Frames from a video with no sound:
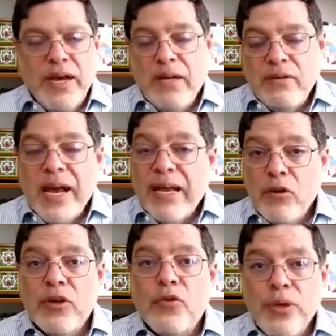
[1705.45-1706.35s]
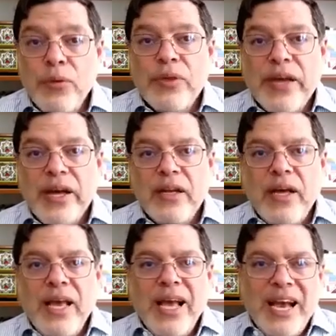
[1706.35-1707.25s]
I don't agree with that.
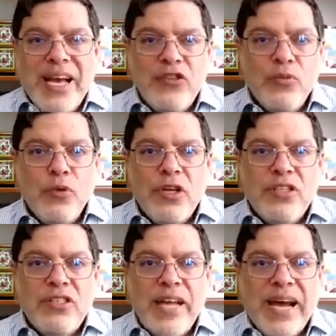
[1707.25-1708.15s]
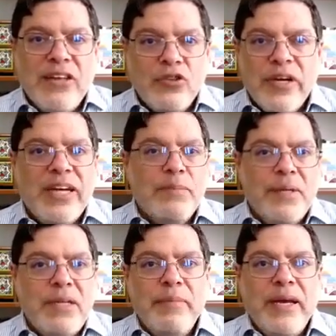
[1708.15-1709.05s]
Hezbollah's stature has
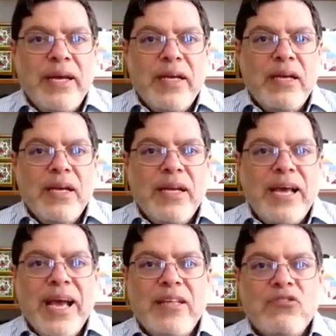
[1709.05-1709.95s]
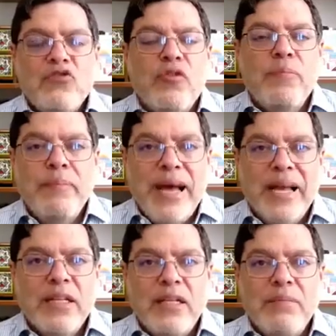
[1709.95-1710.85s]
been enhanced
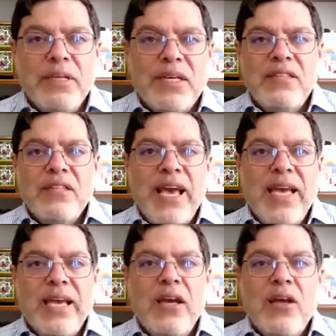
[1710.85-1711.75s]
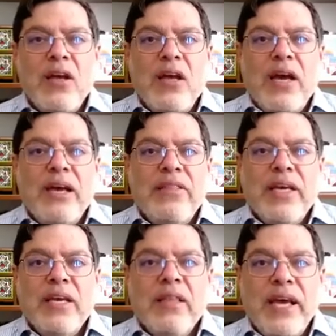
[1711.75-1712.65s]
dramatically because I
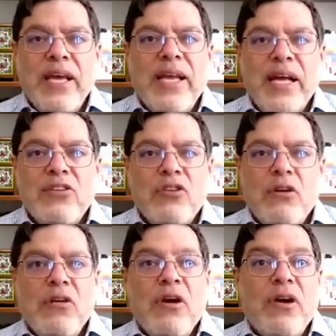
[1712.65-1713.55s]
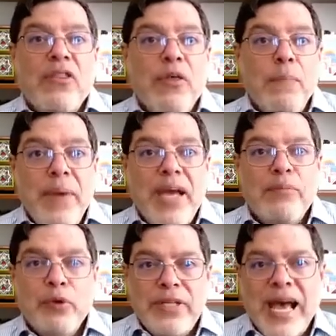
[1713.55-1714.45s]
think they and Ansarullah are the
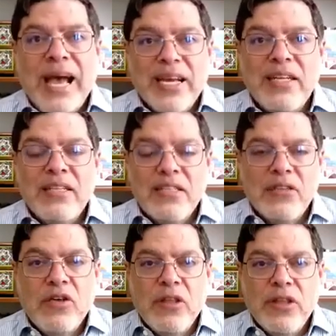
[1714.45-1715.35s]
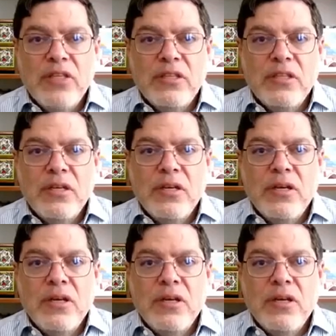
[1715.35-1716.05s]
main protagonists in all this.